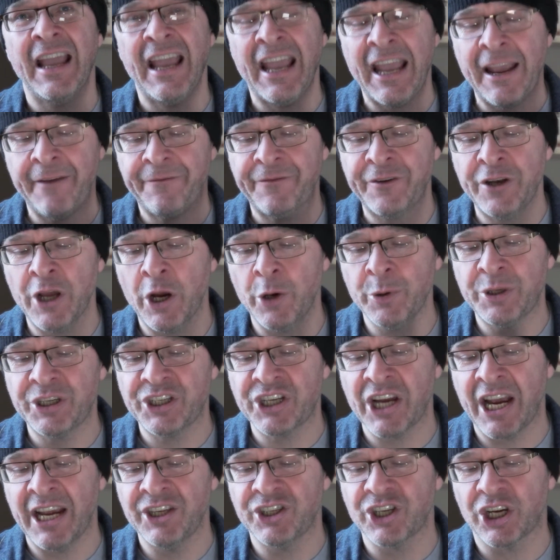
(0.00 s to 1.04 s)
If no
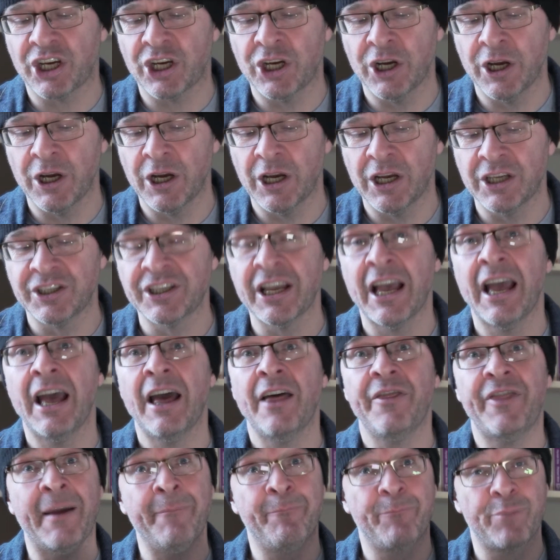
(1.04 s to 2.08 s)
change occurs,
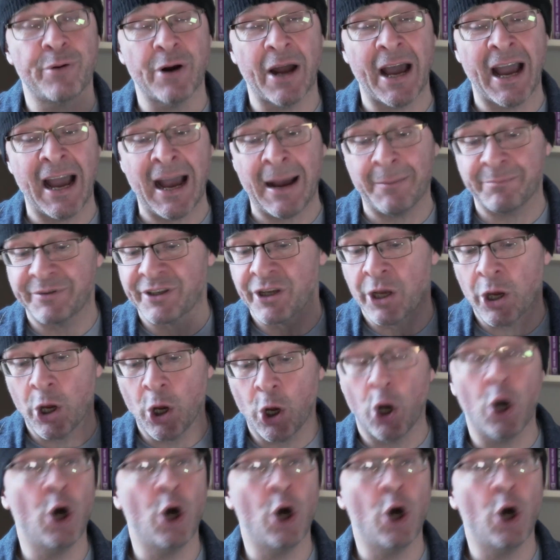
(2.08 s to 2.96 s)
then perhaps,